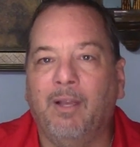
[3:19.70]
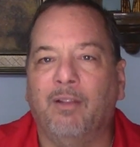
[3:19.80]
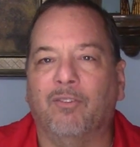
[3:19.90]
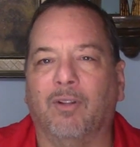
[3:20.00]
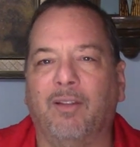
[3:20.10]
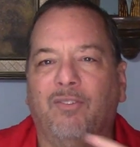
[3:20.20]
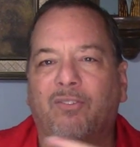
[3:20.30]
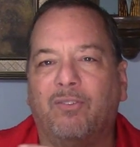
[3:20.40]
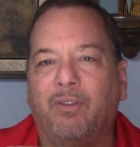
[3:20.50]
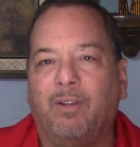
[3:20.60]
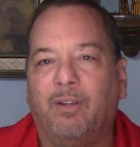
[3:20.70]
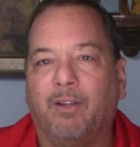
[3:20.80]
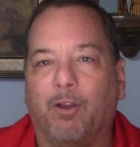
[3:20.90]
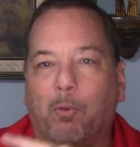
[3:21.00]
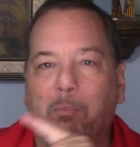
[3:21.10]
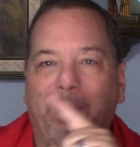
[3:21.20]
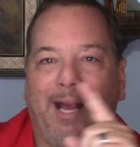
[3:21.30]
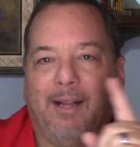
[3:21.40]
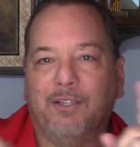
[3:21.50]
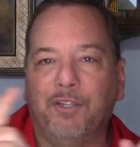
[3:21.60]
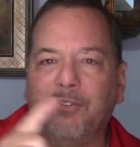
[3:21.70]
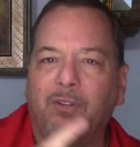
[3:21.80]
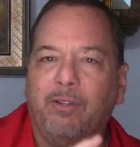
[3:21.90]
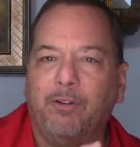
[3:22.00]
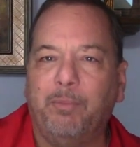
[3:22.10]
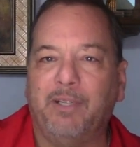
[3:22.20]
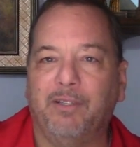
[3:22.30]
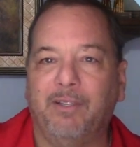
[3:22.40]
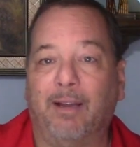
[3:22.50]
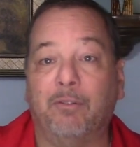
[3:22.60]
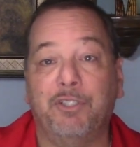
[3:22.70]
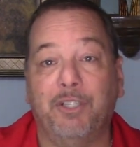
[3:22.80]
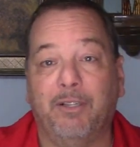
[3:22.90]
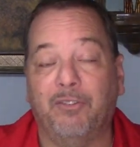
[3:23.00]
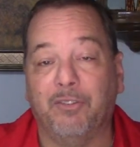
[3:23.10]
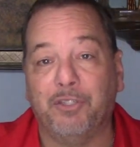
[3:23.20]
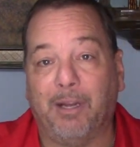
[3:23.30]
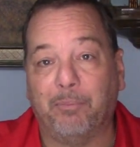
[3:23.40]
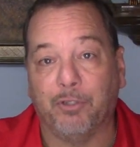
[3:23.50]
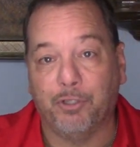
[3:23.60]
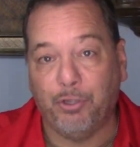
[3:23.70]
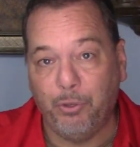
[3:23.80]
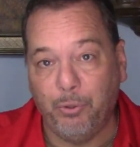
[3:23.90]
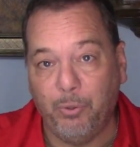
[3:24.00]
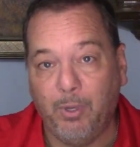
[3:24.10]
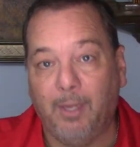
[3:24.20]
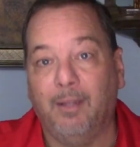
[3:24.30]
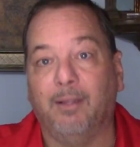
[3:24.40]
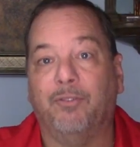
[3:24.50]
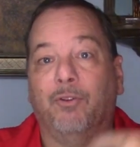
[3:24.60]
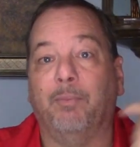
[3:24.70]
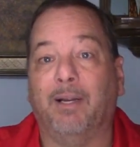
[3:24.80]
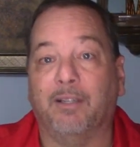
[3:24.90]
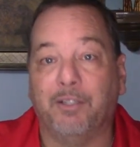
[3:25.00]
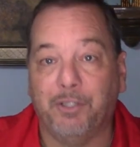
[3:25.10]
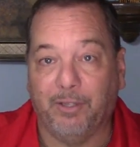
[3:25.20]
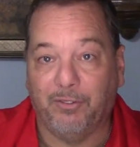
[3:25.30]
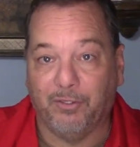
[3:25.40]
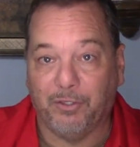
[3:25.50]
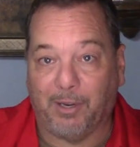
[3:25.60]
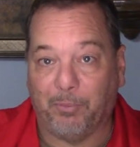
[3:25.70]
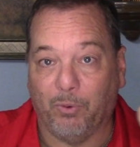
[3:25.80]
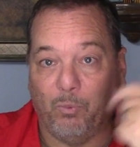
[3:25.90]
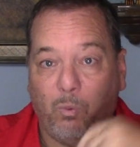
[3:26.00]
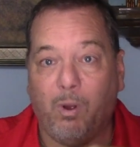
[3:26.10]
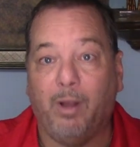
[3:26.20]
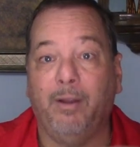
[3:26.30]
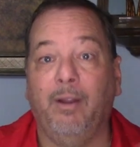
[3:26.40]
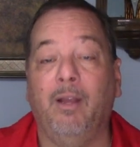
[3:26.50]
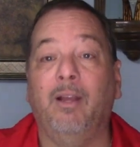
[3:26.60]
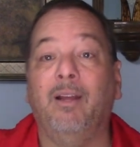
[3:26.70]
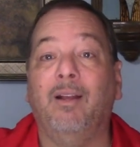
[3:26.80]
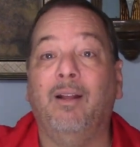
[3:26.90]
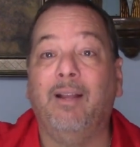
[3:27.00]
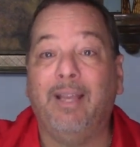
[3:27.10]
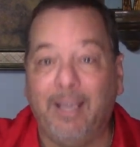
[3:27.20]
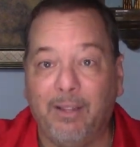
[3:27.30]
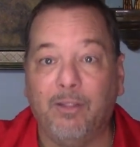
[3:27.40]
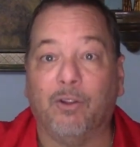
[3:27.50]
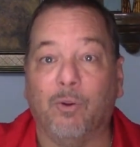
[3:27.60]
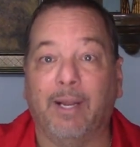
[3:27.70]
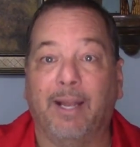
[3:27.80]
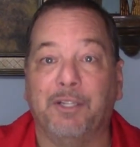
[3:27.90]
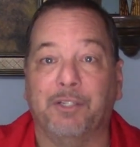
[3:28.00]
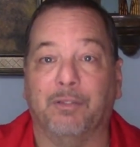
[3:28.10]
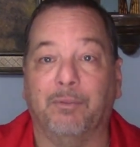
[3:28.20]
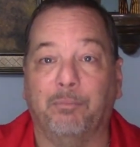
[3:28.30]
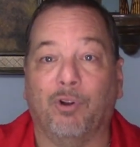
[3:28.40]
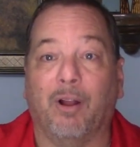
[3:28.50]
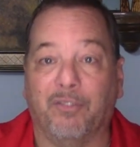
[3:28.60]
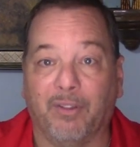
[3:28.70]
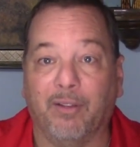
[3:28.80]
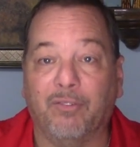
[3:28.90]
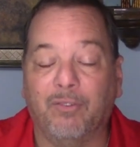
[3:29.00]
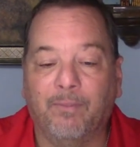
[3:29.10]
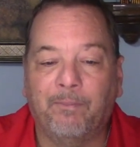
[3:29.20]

So let's go back just a little bit. That was Genesis chapter 2. Let's go back to Genesis chapter 1 in the creation process.